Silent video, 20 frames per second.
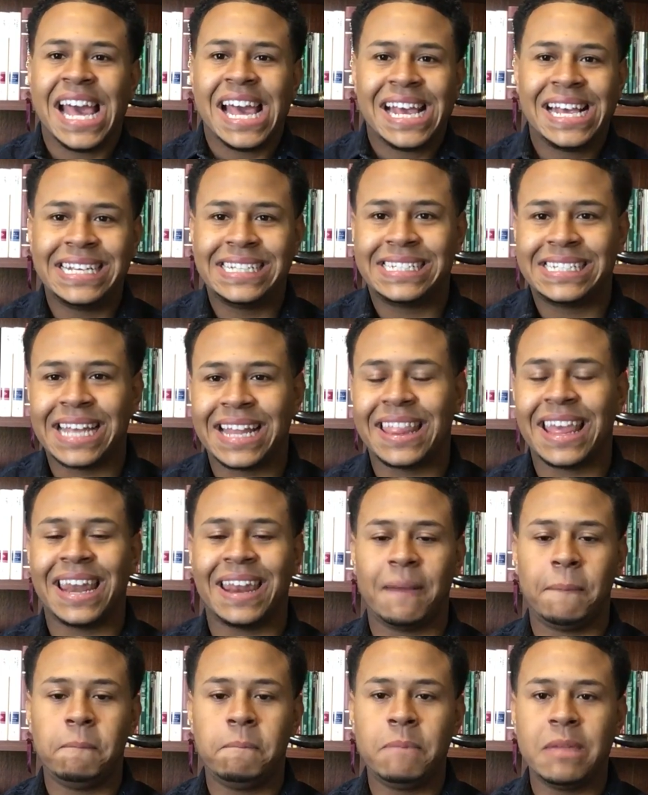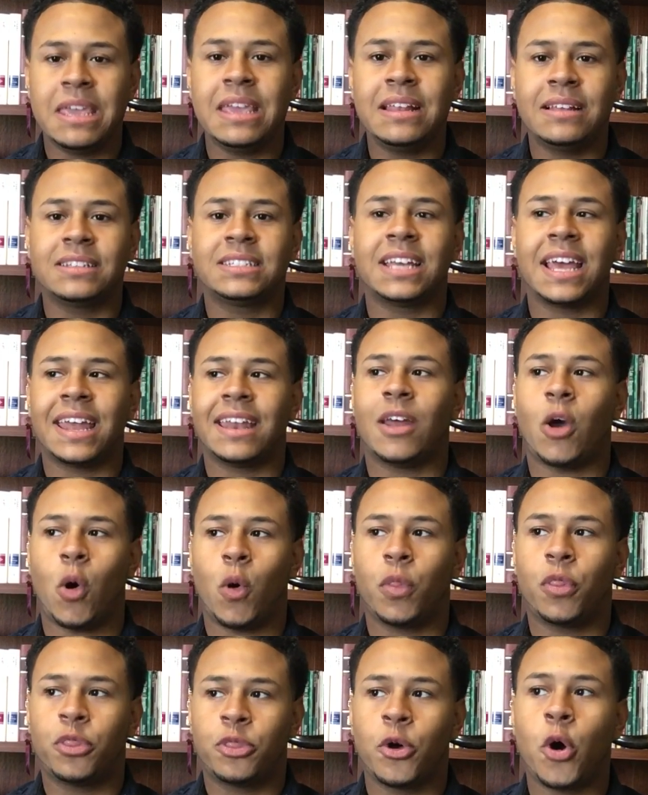He said that it means that
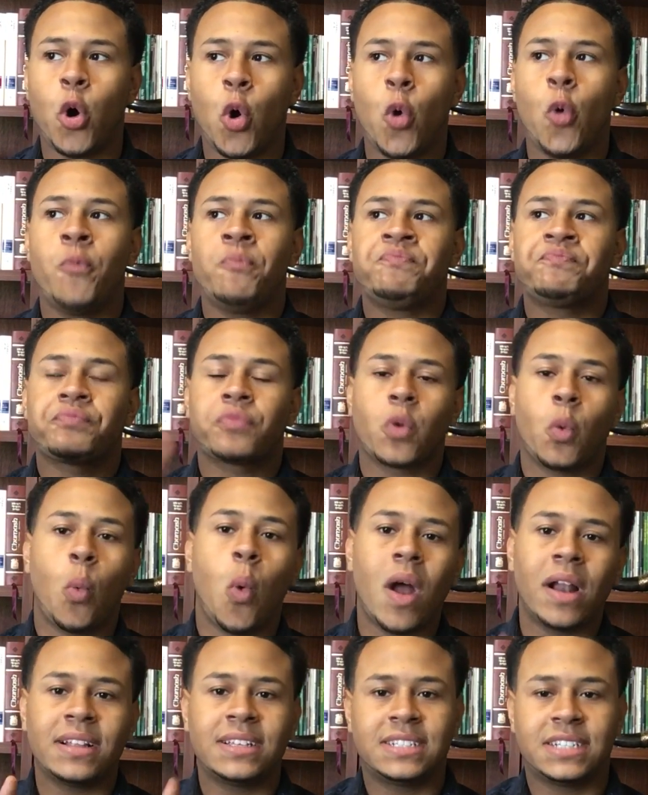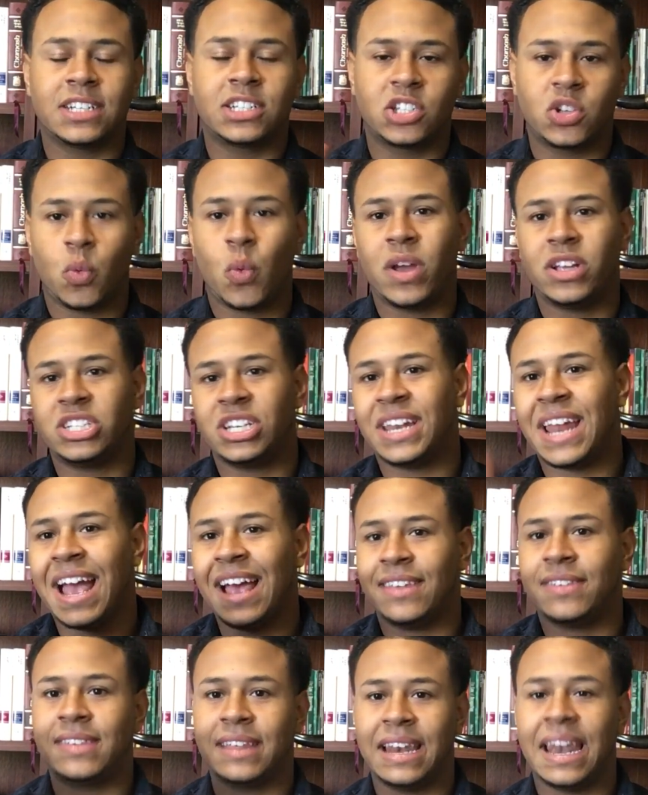although one situation
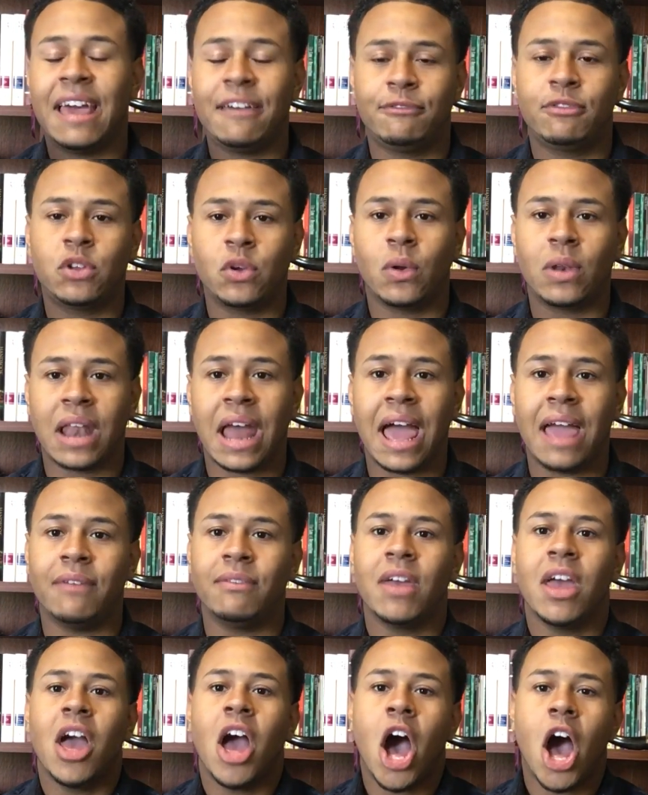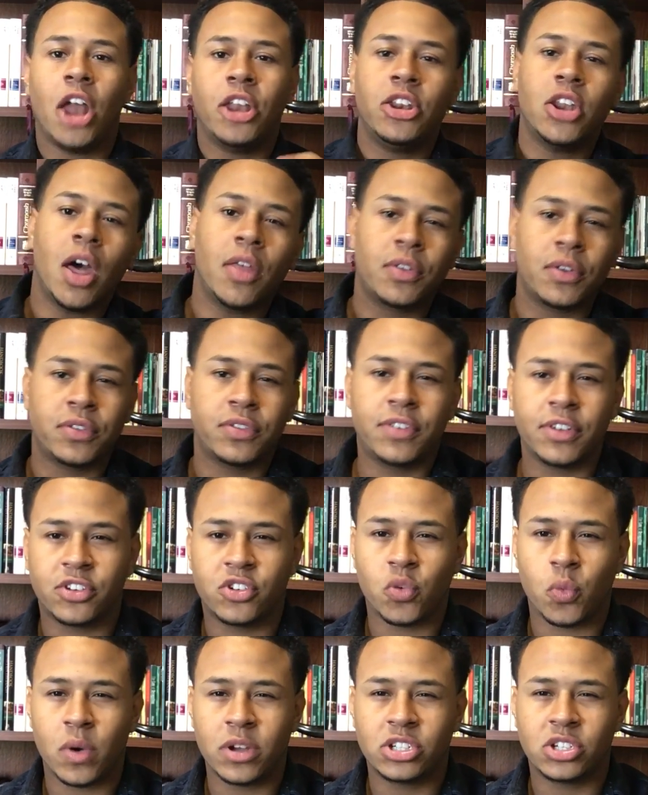has left your life, another
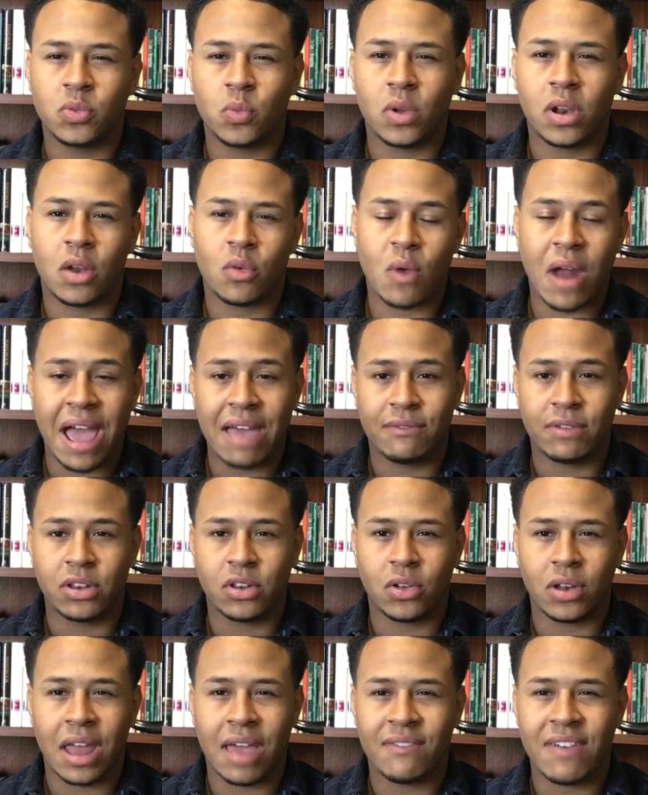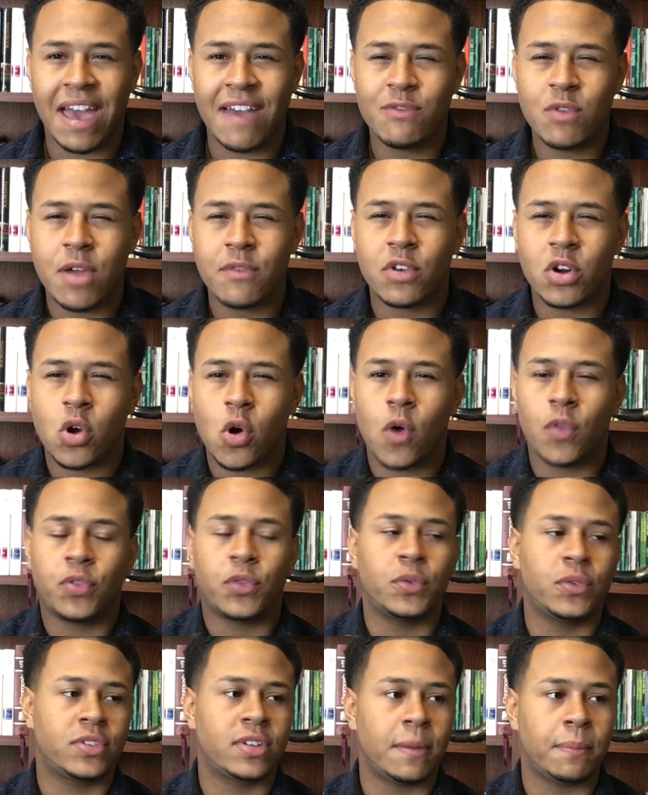situation will arrive in your life. Have you ever gone
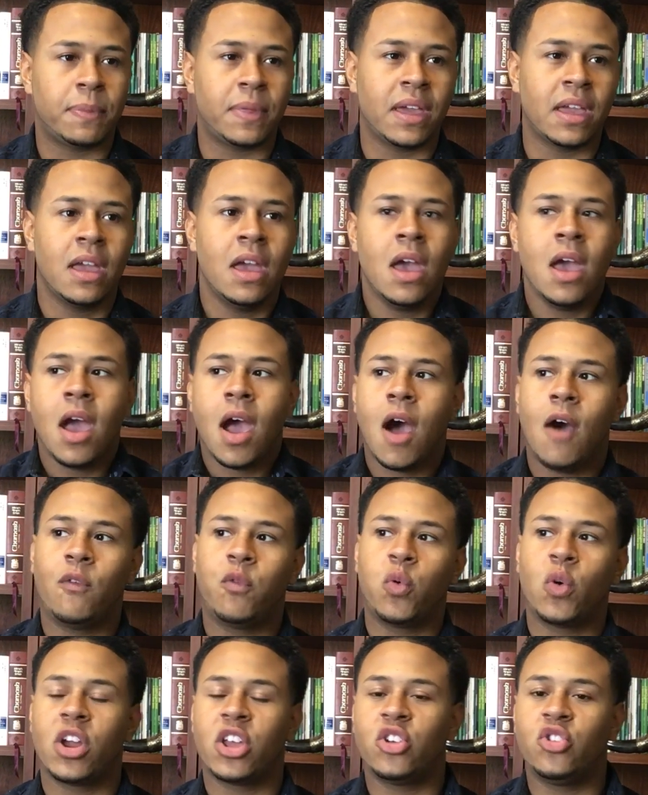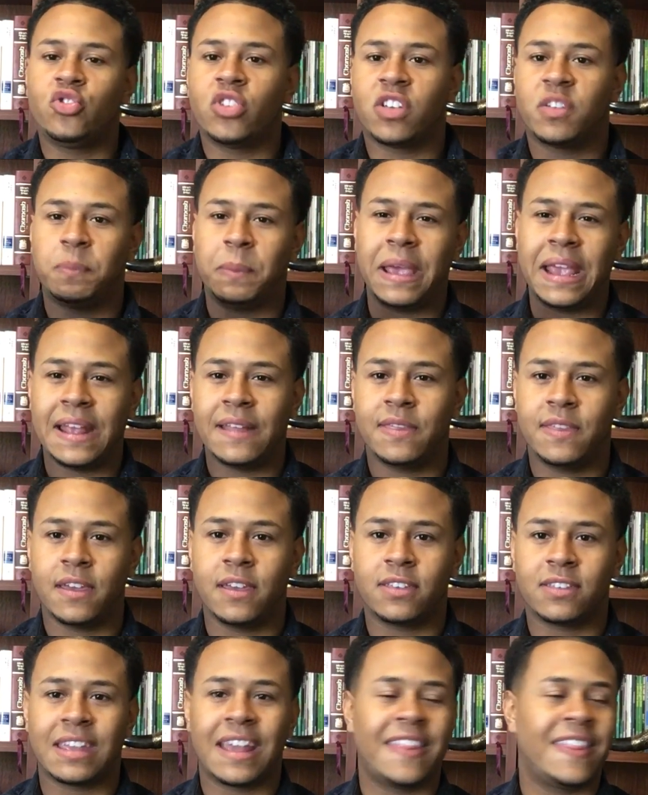through something of where you just paid
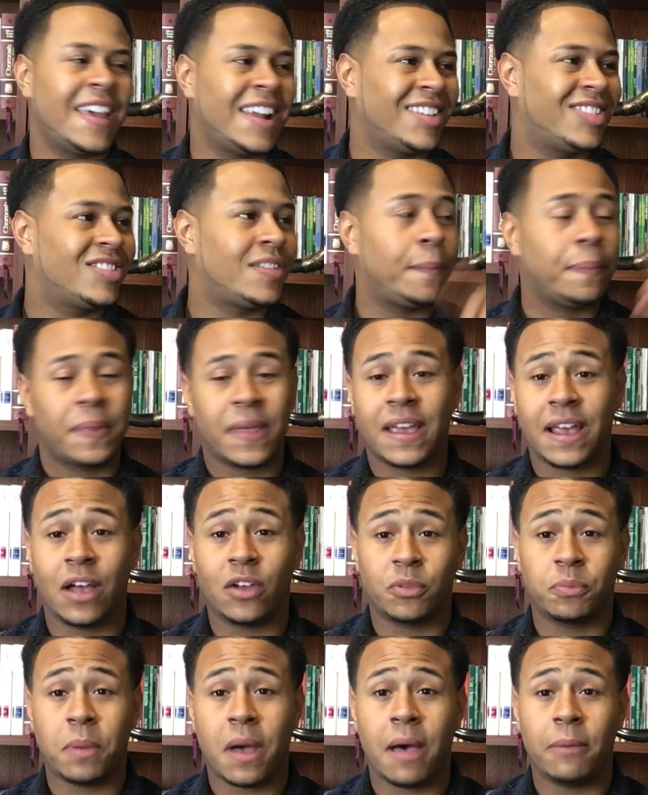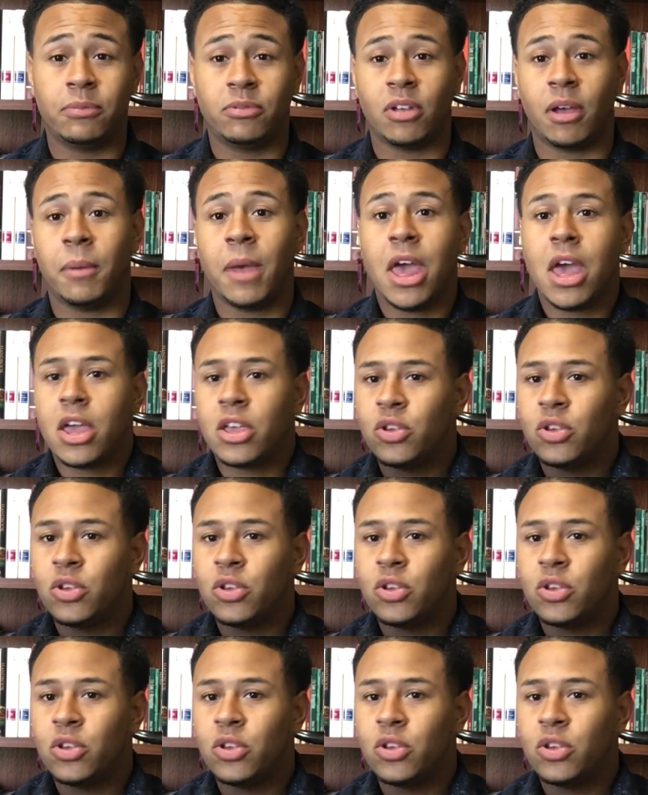this and then something else pops up?